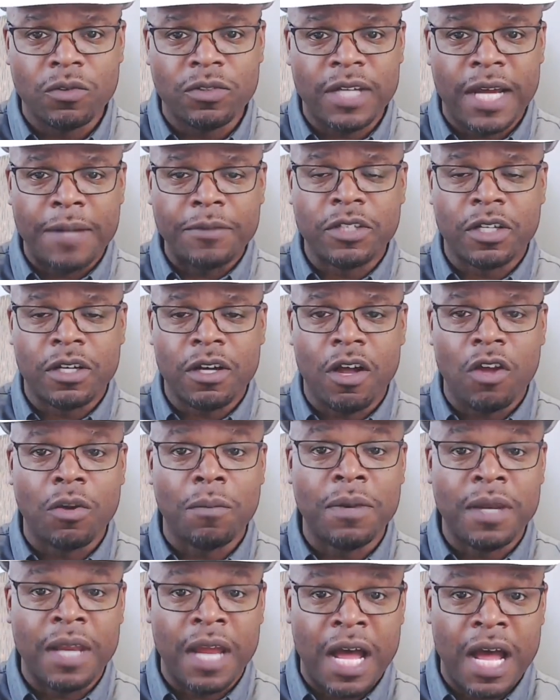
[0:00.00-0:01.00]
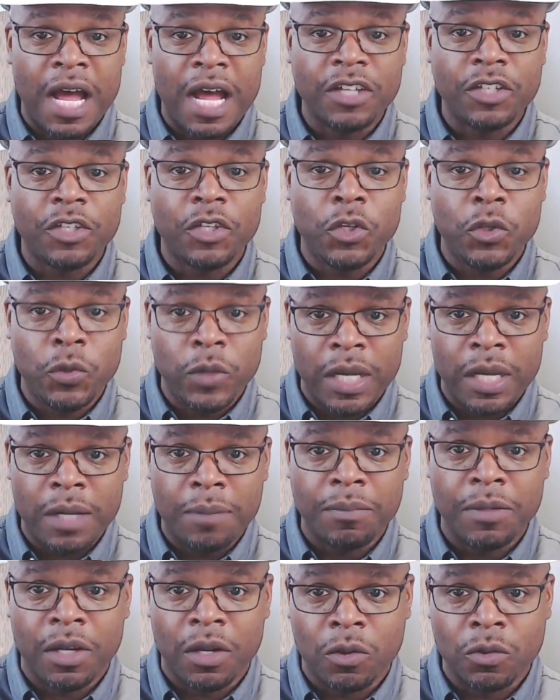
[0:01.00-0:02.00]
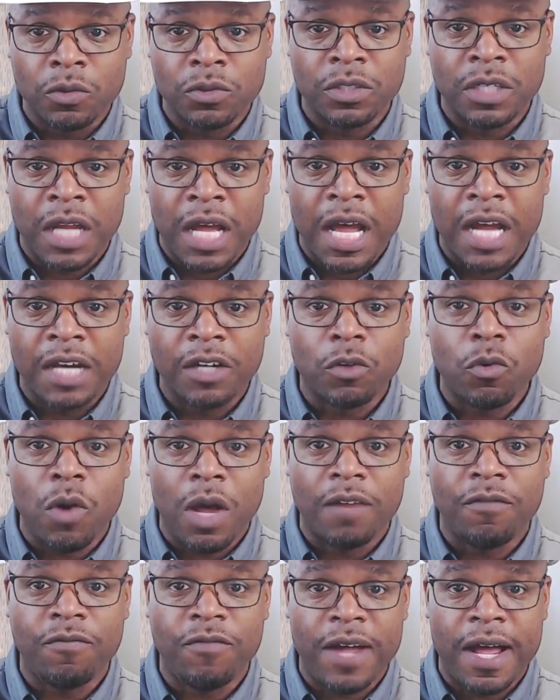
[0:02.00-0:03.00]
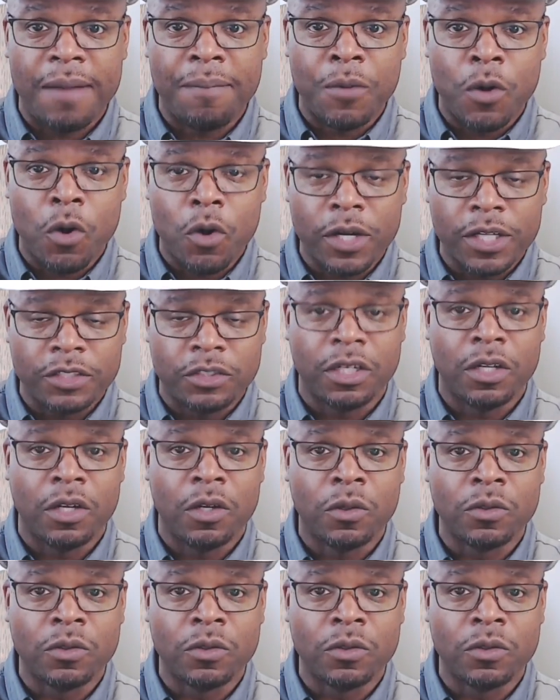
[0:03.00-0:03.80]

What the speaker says: They call them non-QM loans, non-qualified mortgage loans.